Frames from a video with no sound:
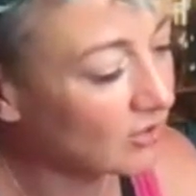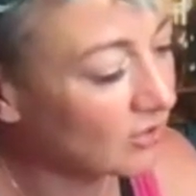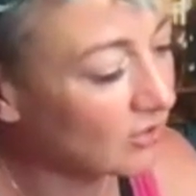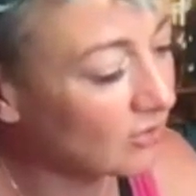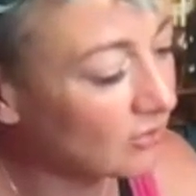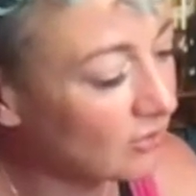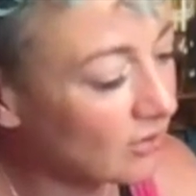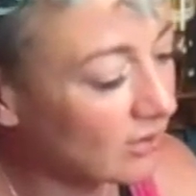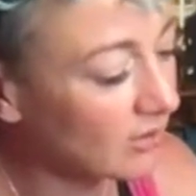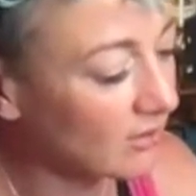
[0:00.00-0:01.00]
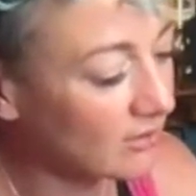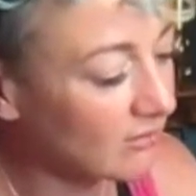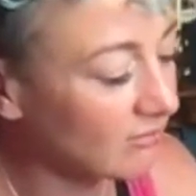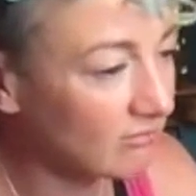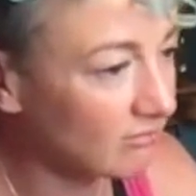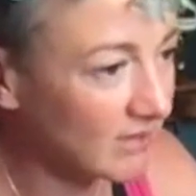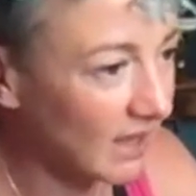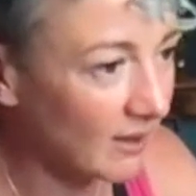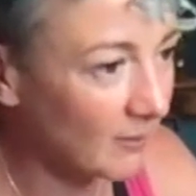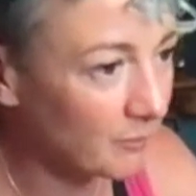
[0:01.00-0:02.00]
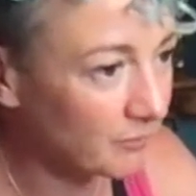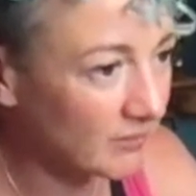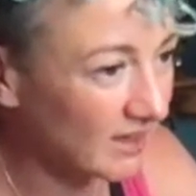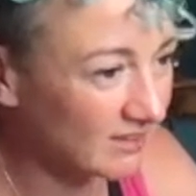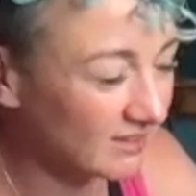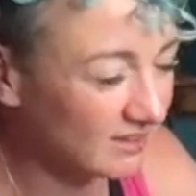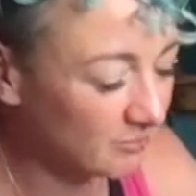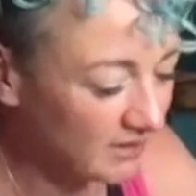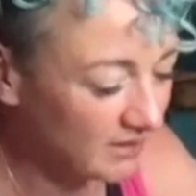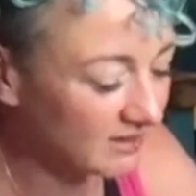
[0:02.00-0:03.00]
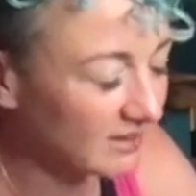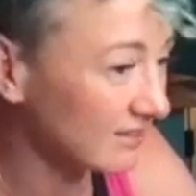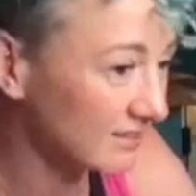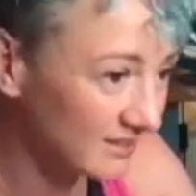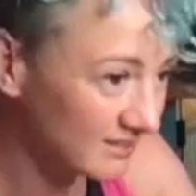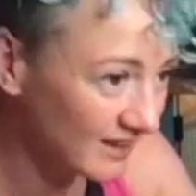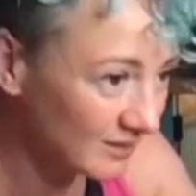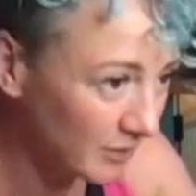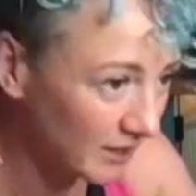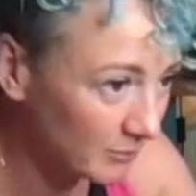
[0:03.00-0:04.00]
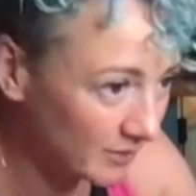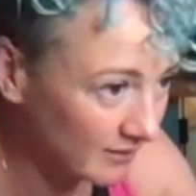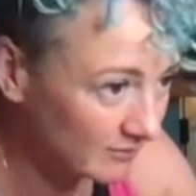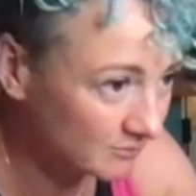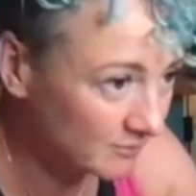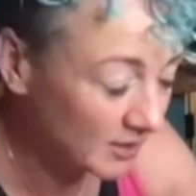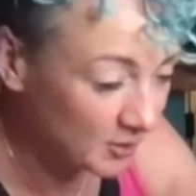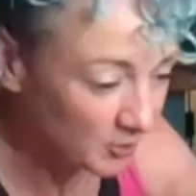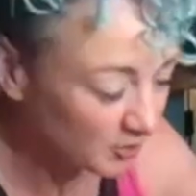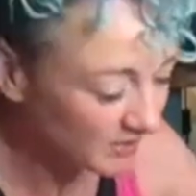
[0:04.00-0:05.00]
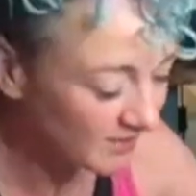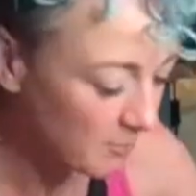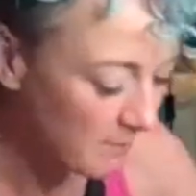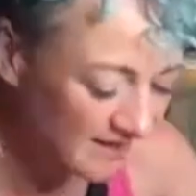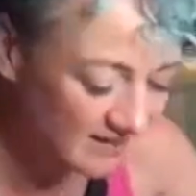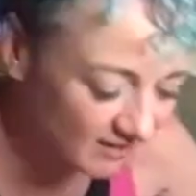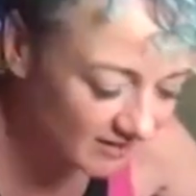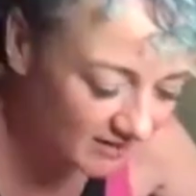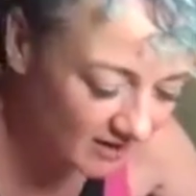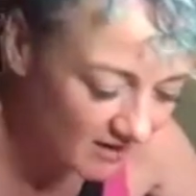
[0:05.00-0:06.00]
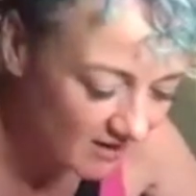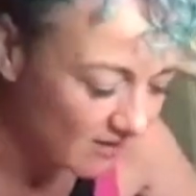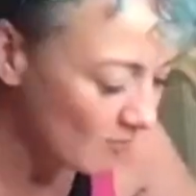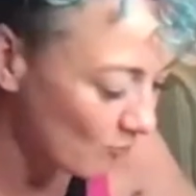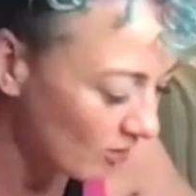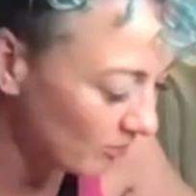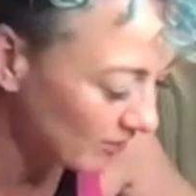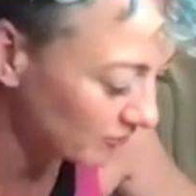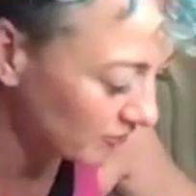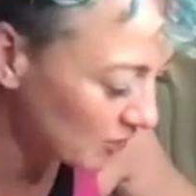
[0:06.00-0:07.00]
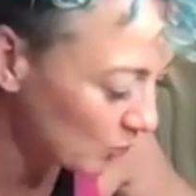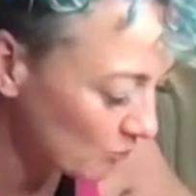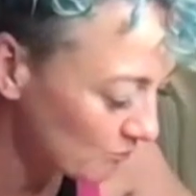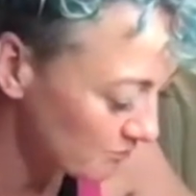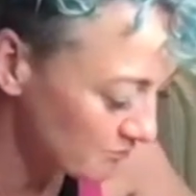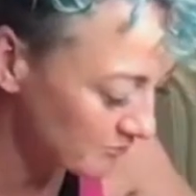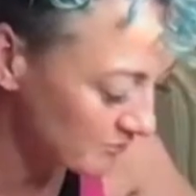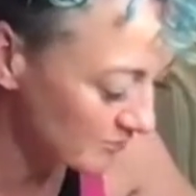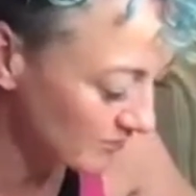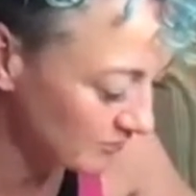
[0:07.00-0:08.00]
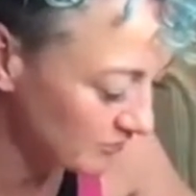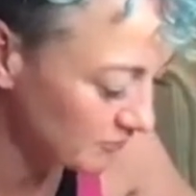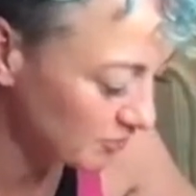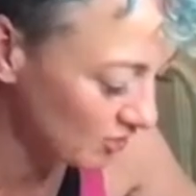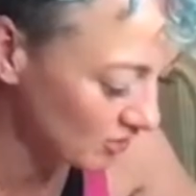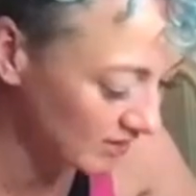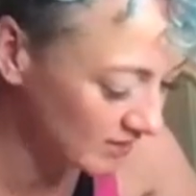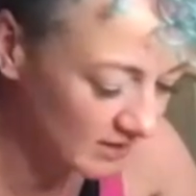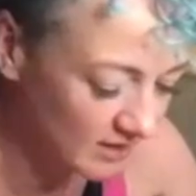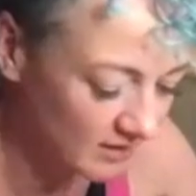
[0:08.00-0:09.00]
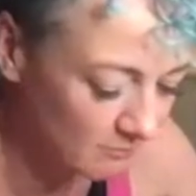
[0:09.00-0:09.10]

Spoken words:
yeah, it basically is like sandpaper now. You could even make like, what about if you've got like